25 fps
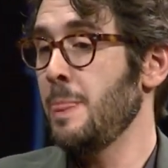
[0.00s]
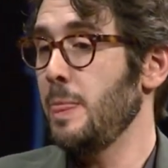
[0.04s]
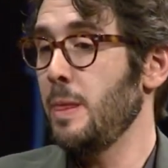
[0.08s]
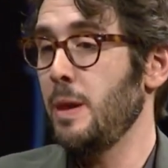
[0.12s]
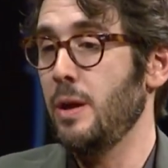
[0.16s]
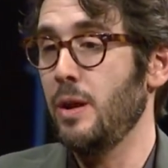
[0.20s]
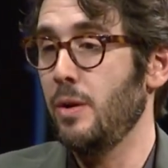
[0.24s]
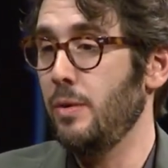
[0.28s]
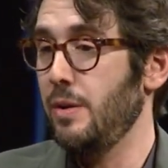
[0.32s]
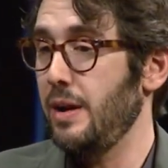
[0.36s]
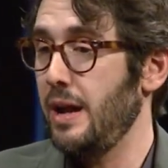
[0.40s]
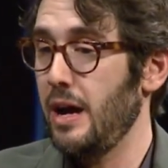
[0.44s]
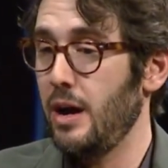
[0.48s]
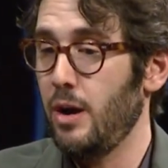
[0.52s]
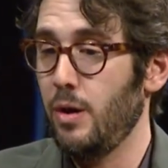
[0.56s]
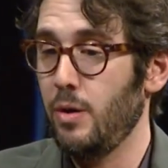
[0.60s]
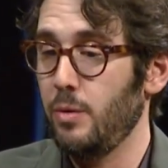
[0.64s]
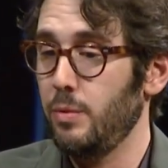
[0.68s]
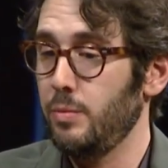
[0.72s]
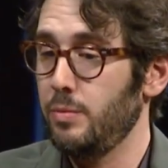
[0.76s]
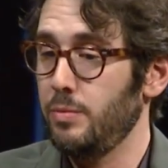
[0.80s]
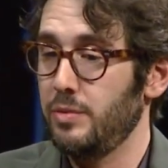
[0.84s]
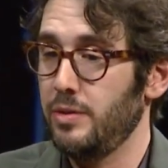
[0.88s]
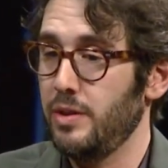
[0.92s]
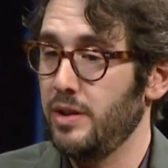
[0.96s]
you know,
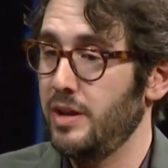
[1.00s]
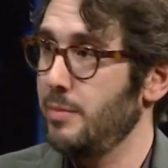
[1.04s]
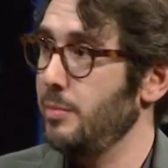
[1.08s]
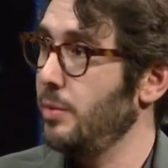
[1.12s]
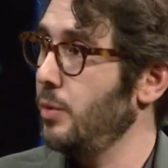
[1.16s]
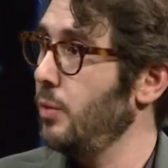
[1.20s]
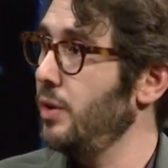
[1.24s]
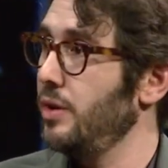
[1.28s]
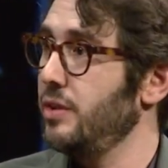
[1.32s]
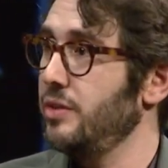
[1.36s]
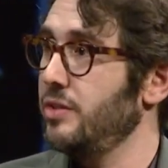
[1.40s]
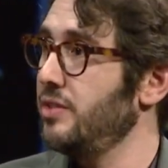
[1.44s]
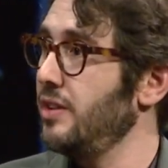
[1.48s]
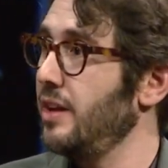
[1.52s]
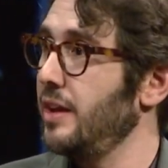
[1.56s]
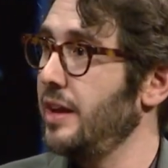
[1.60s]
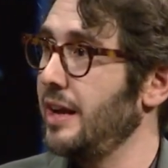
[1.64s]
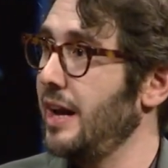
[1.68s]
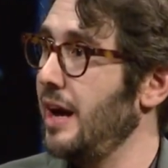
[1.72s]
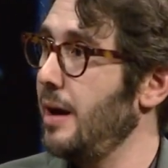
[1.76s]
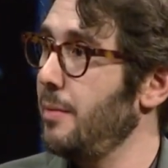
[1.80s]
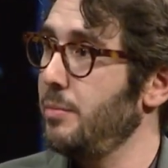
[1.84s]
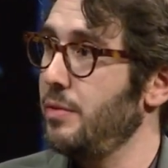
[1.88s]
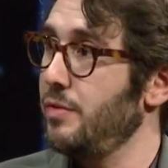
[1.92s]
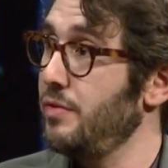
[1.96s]
now the number one
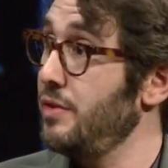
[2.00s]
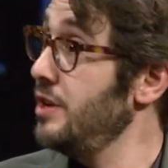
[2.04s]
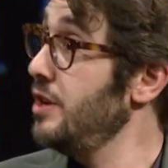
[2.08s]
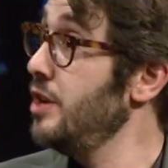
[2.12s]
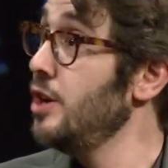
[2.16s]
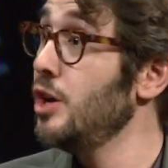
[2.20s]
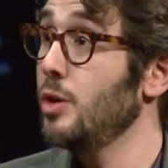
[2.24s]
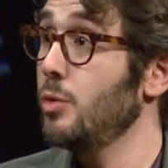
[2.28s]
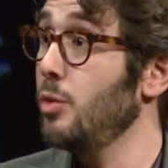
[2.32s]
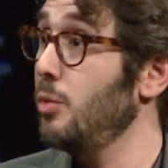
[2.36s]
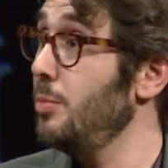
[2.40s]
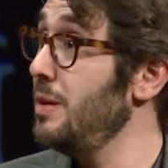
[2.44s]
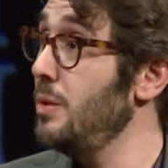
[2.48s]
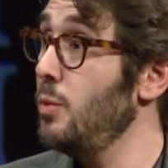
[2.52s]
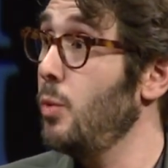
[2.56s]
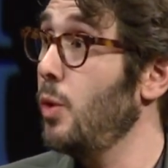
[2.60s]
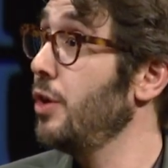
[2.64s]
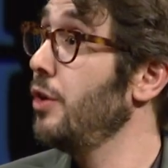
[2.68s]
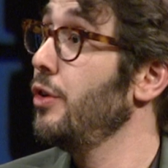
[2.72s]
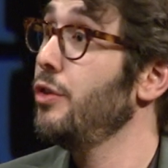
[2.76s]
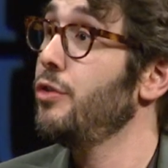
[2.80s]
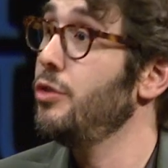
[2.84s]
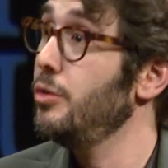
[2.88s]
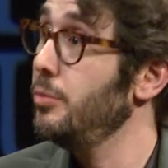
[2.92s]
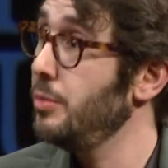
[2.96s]
selling album of the year will be
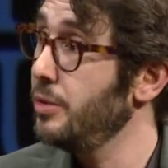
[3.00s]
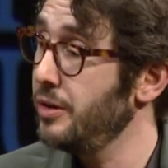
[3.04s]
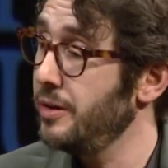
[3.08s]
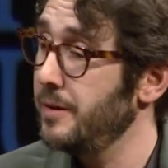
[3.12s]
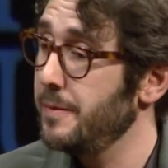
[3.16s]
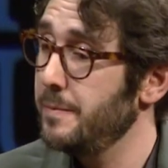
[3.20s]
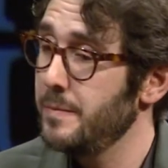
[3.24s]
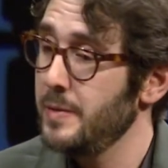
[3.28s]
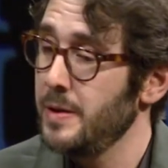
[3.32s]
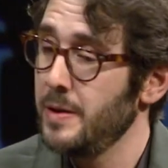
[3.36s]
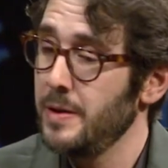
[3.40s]
one or two million.